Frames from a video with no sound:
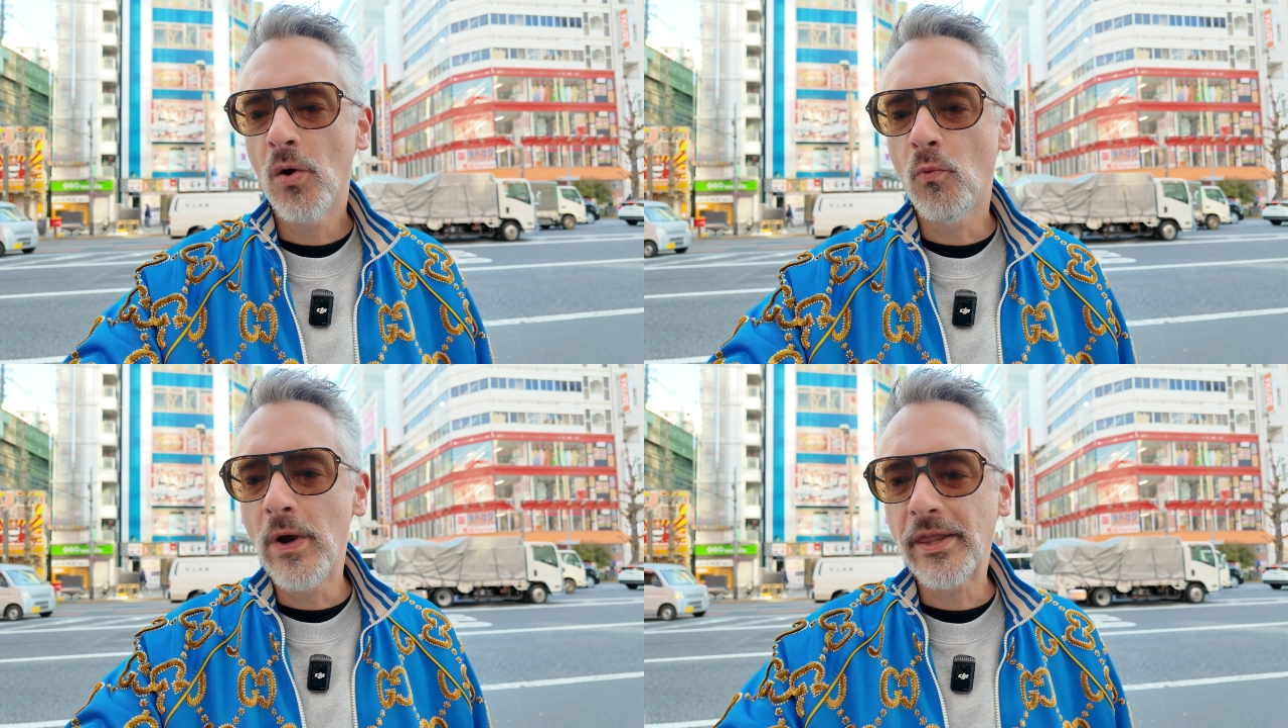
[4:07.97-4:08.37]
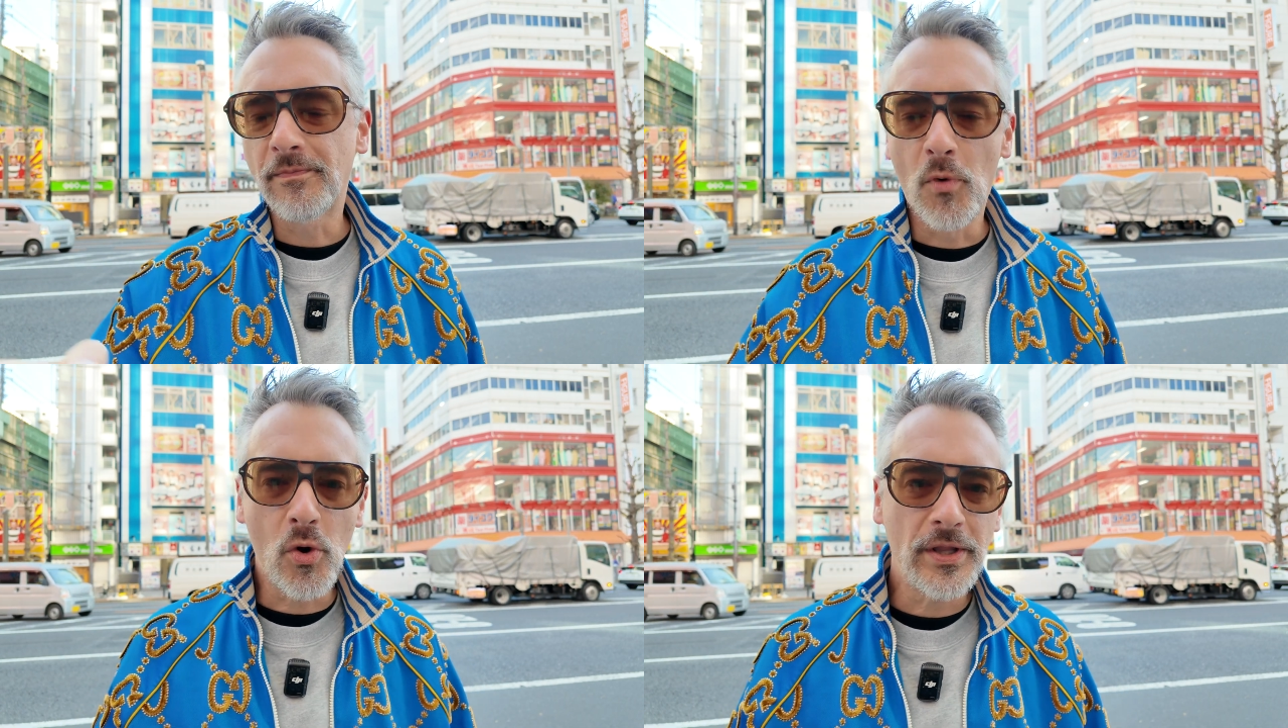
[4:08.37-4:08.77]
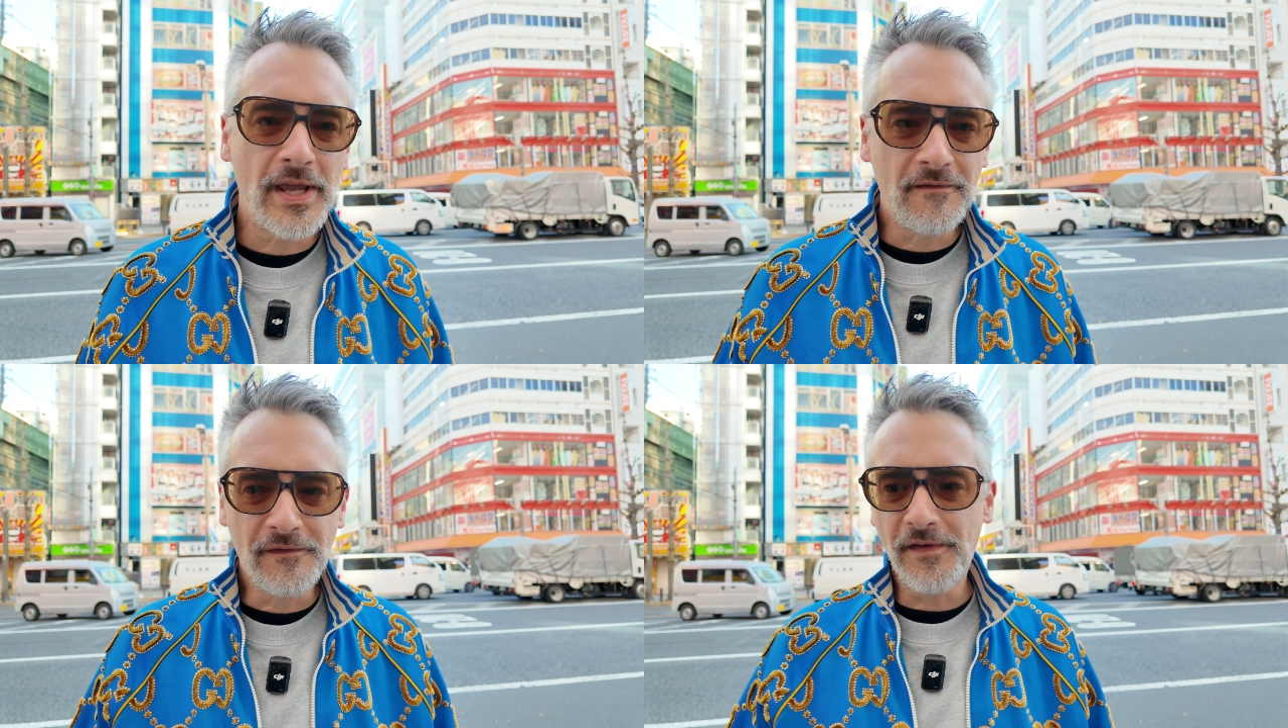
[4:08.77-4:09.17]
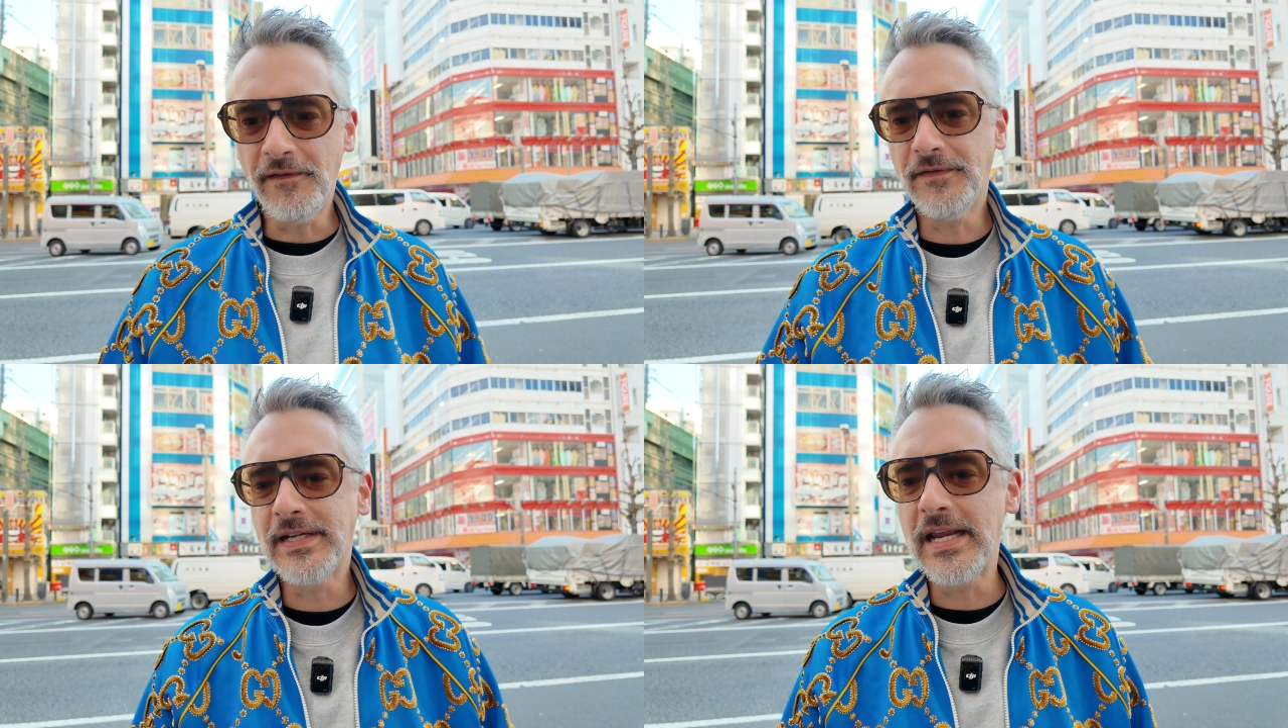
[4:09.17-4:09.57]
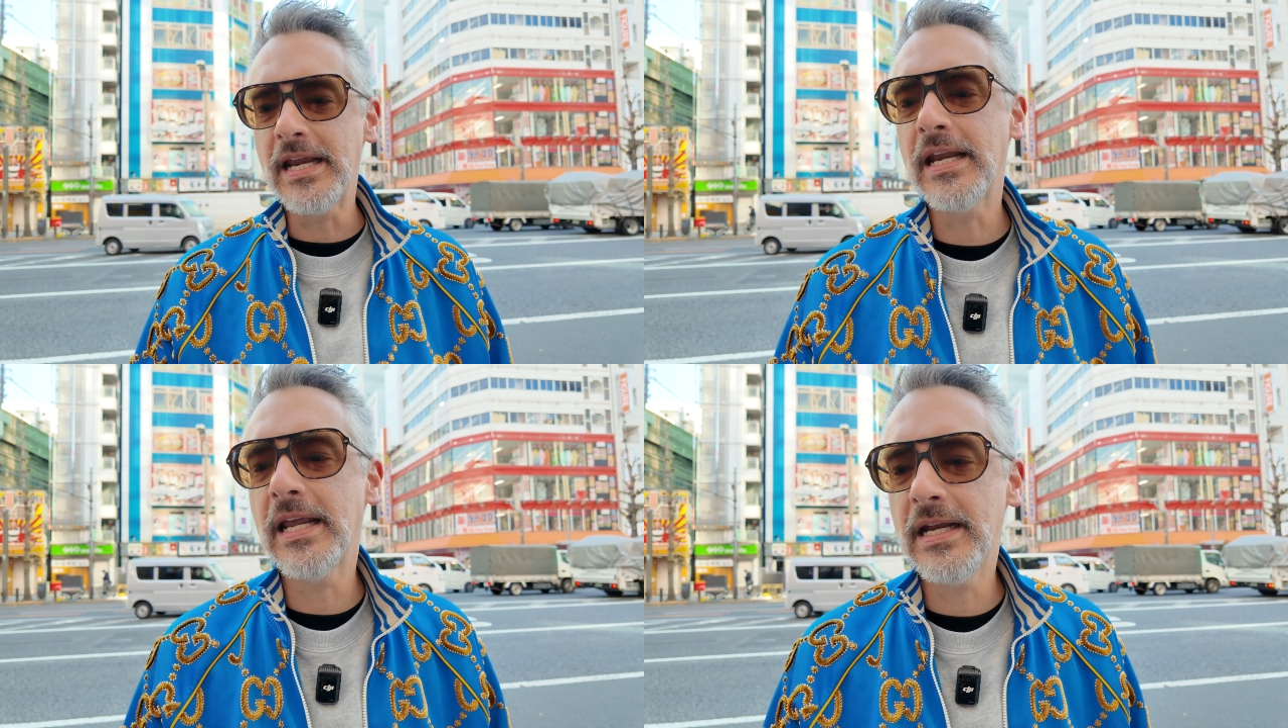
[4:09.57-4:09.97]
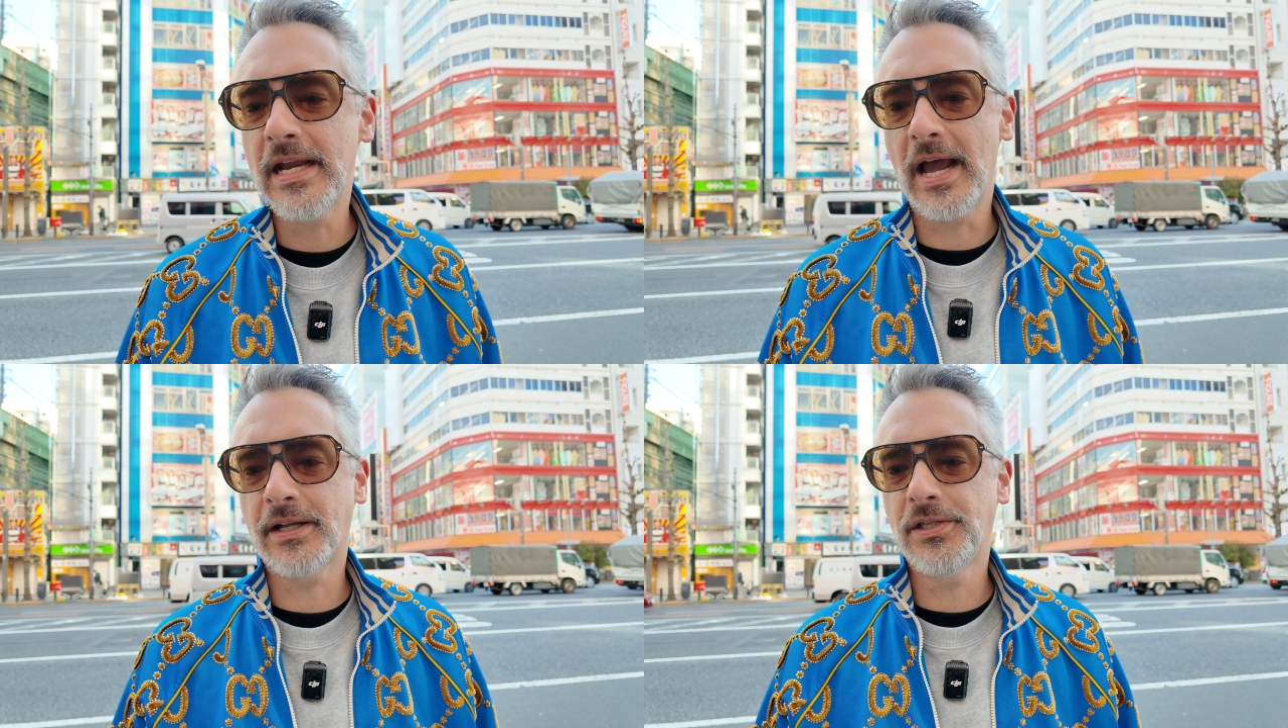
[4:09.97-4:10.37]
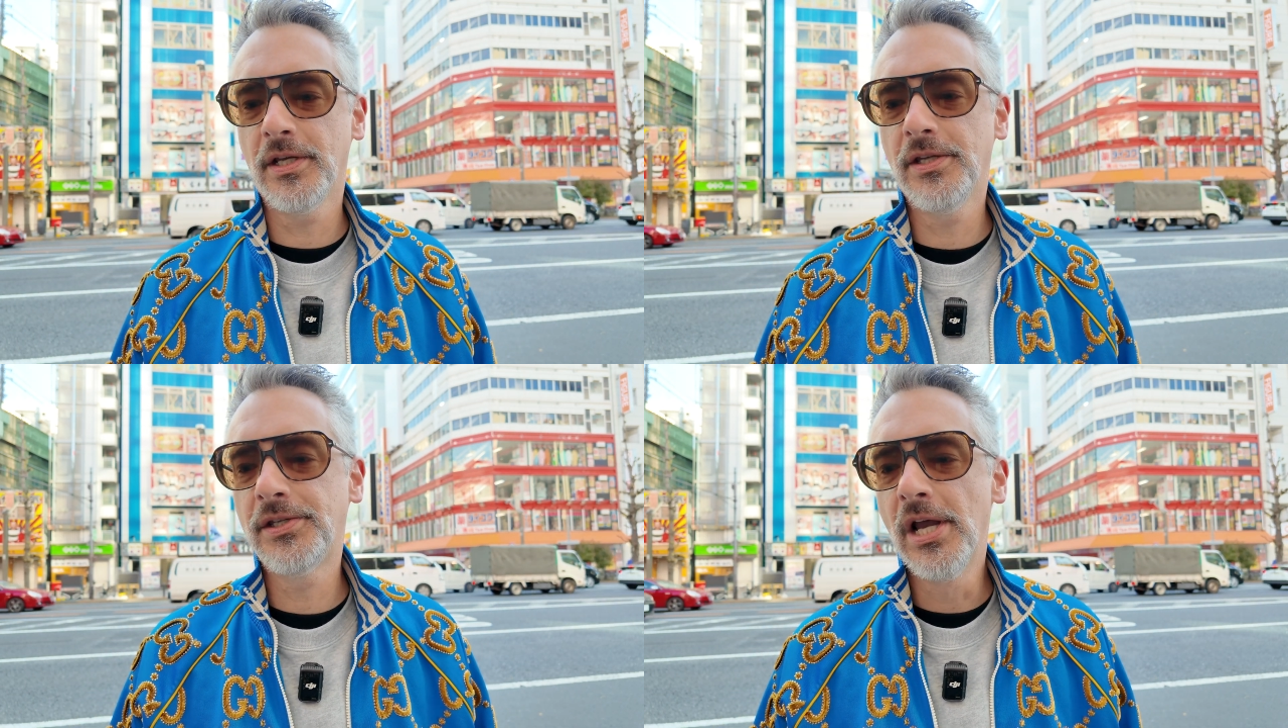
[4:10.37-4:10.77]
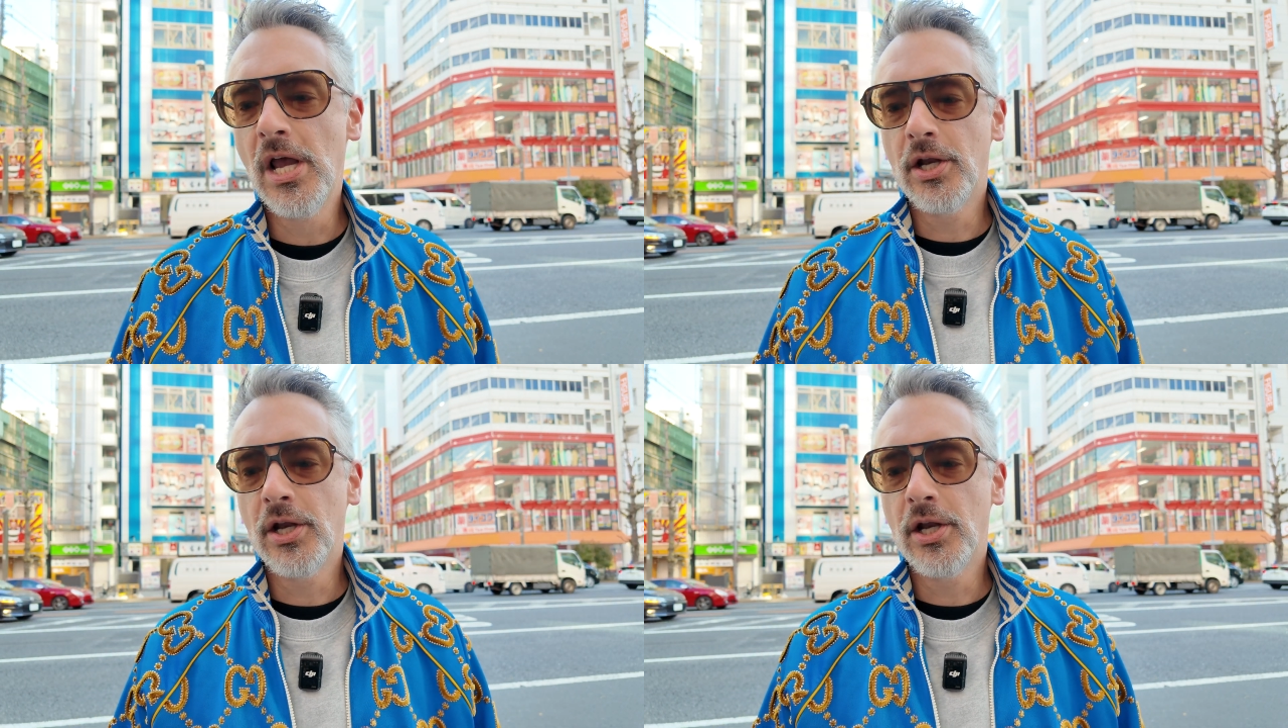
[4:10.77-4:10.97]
with more than 15 indexes,